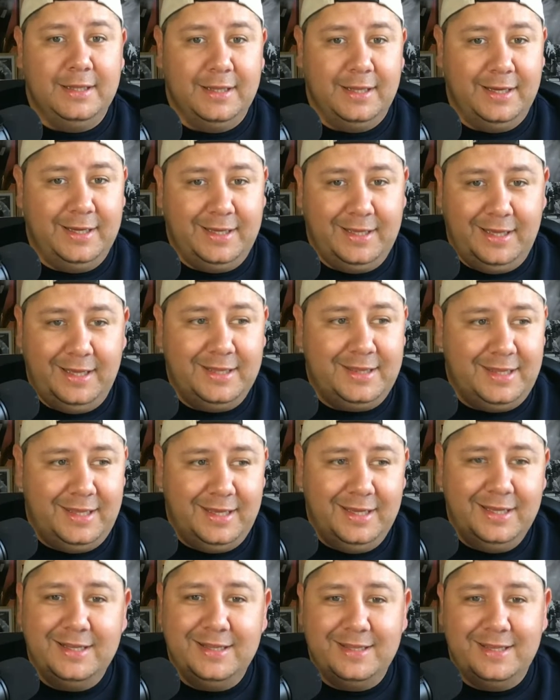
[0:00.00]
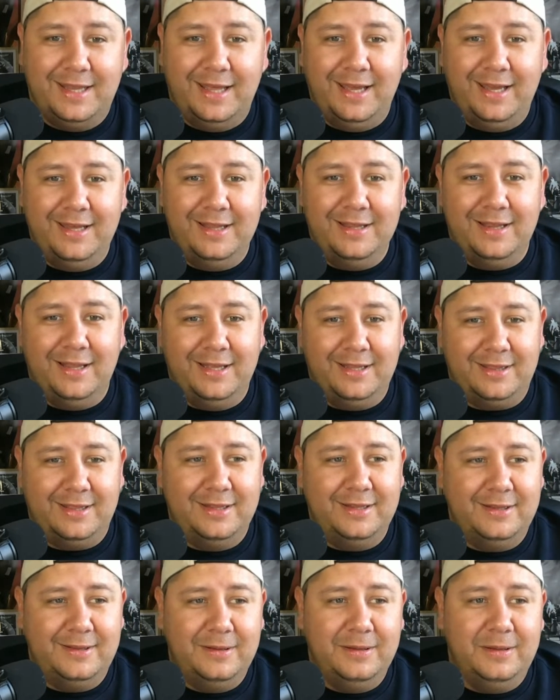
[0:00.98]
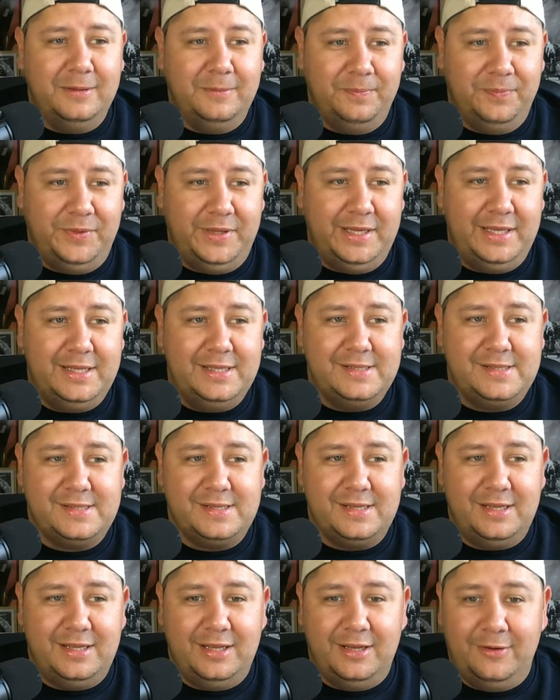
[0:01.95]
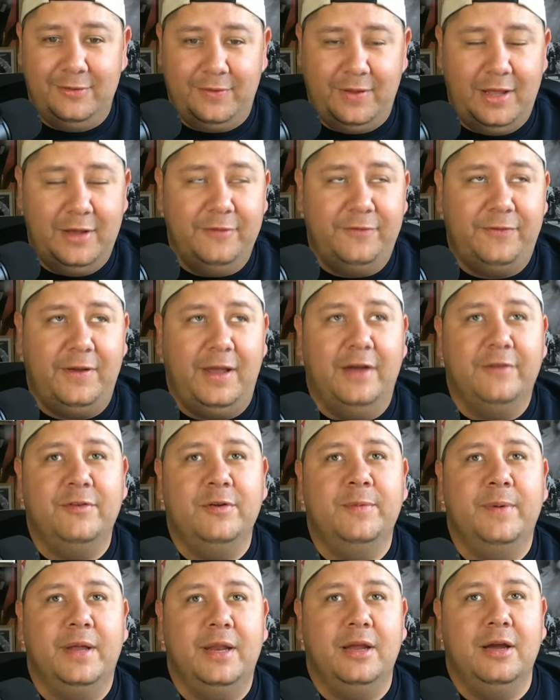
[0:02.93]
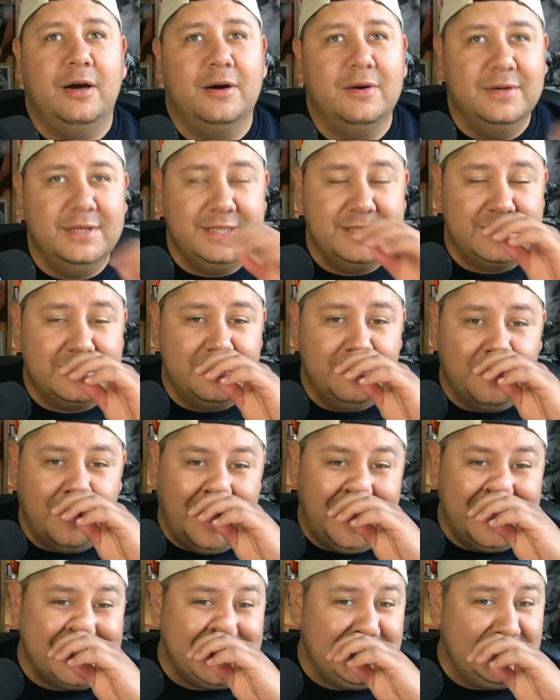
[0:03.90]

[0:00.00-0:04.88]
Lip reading: like at the end of the day, like these, if everybody always waxes